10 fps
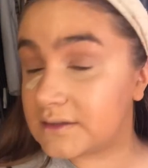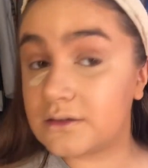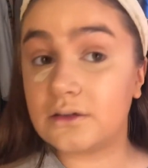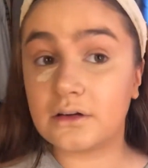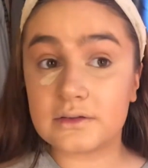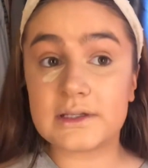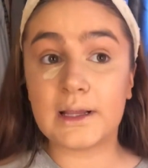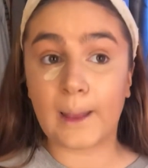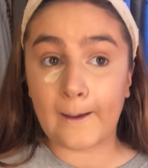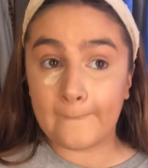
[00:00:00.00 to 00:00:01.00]
is a good
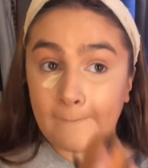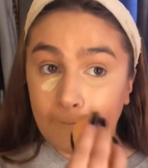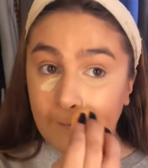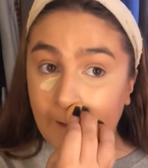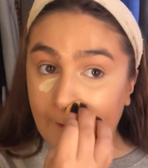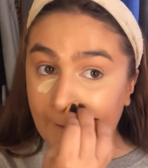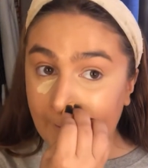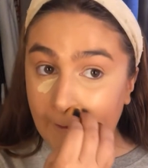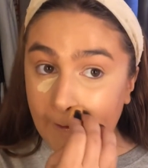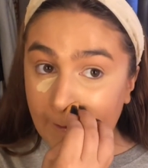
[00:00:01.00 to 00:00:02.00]
concealer. Put a bit
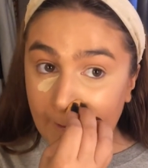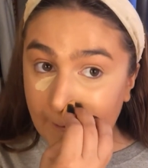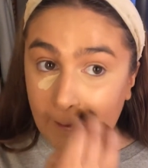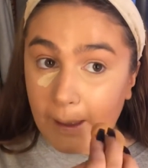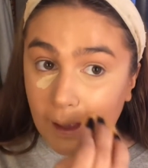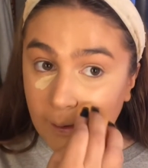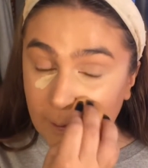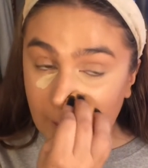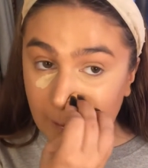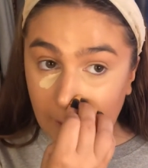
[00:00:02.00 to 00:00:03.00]

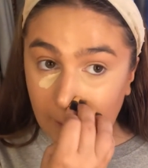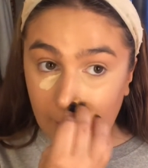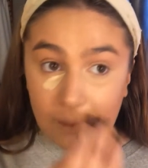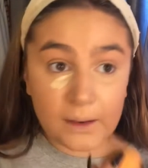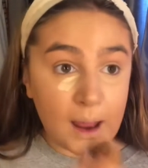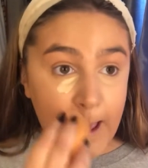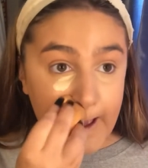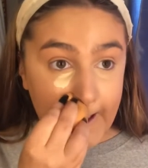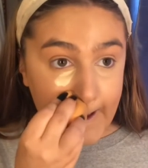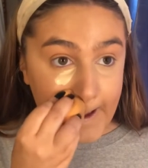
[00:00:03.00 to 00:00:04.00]
in the
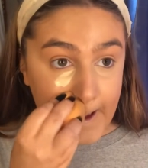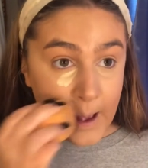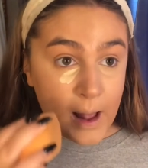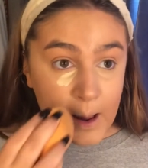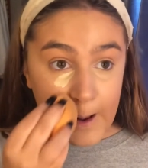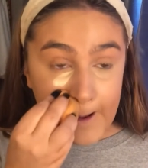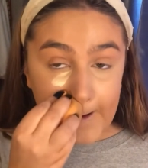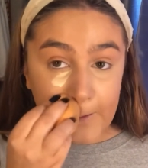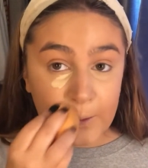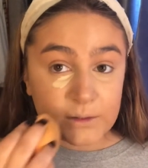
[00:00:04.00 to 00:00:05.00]

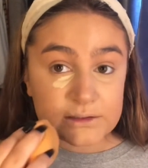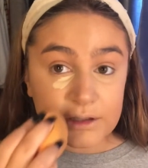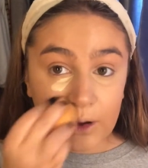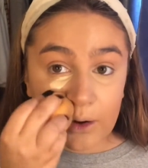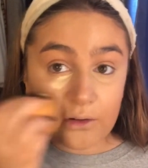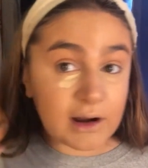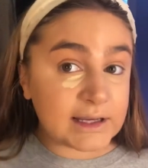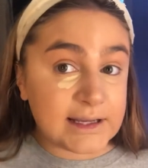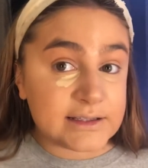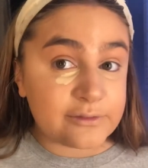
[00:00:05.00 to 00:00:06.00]
nooks and
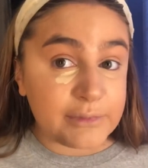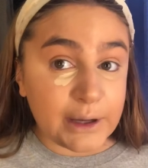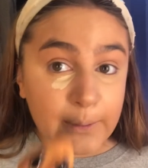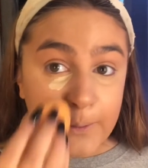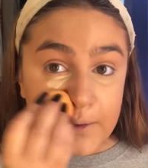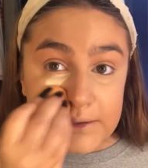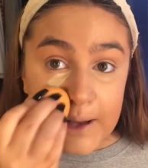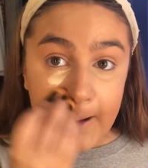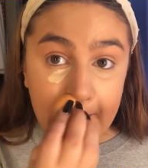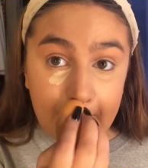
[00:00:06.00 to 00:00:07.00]
crannies of my nose.
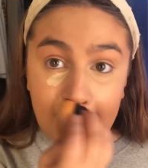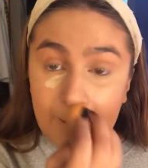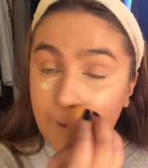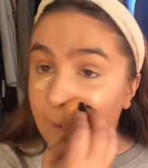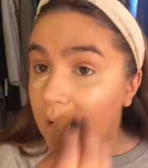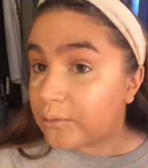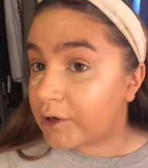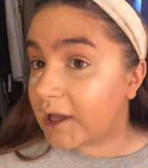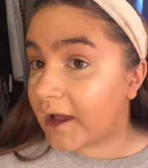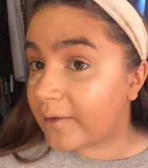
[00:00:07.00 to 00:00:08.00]
But yeah,